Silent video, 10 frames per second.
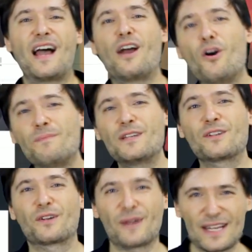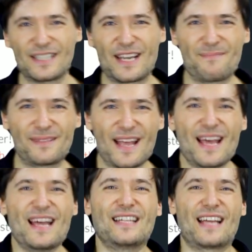I hope these are great tips
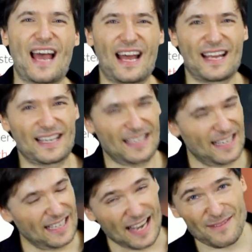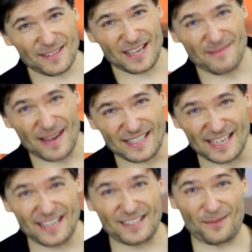to give you some
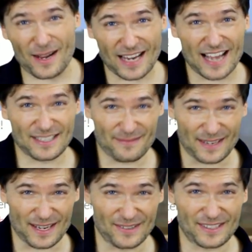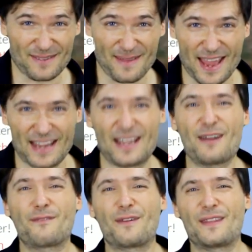ideas on what kinds of videos to make
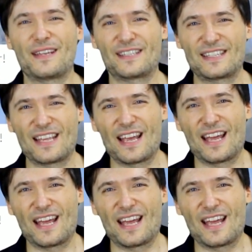for this